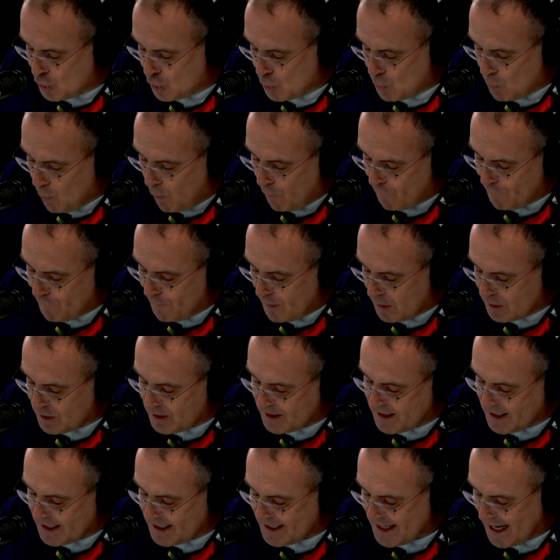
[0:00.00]
True or
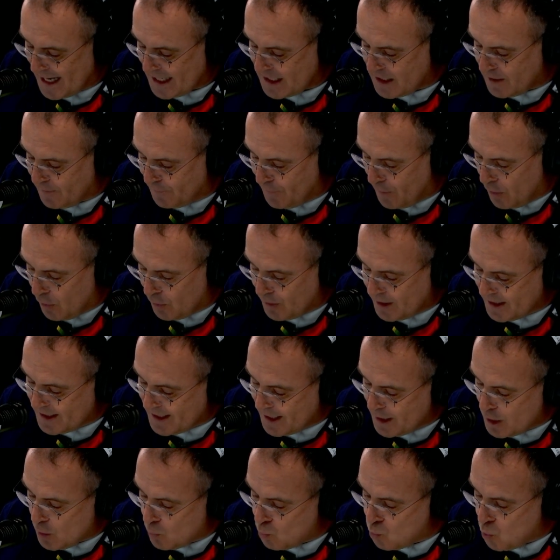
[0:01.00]
false, the saxophone
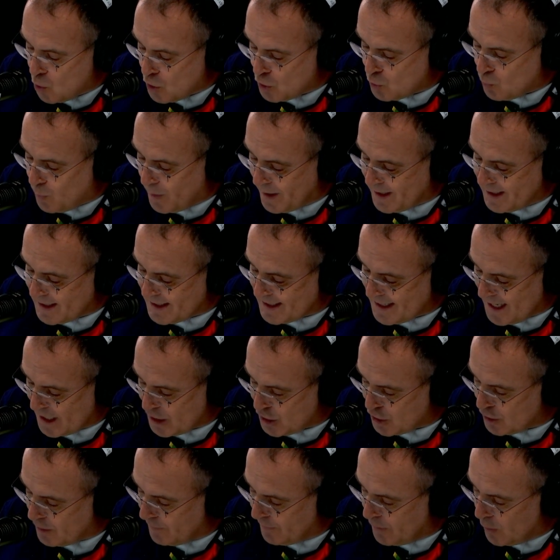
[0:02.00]
is in the woodwind
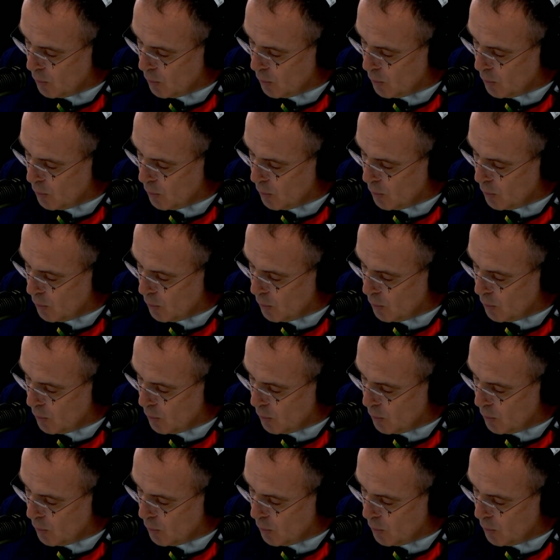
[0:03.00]
section of